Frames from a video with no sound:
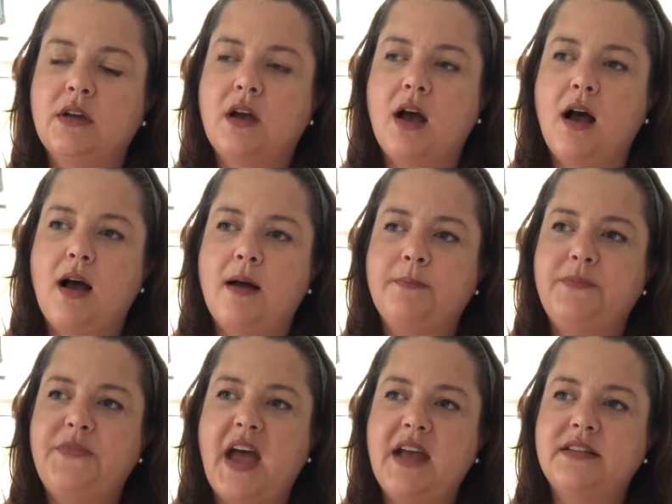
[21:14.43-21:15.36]
um
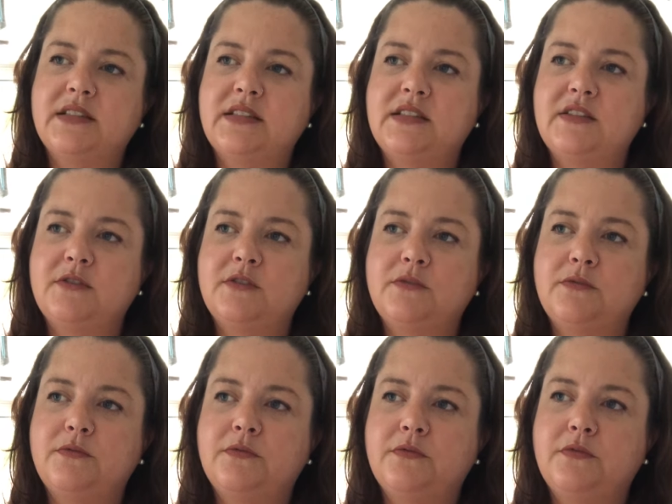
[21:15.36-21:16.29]
that's
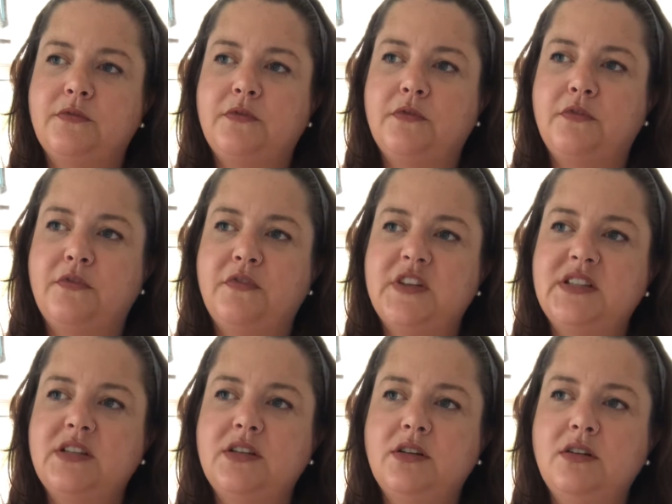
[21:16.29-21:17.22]

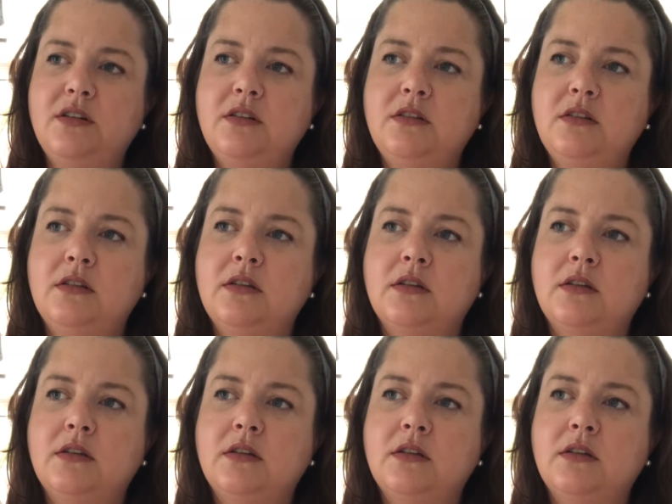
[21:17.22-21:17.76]
physical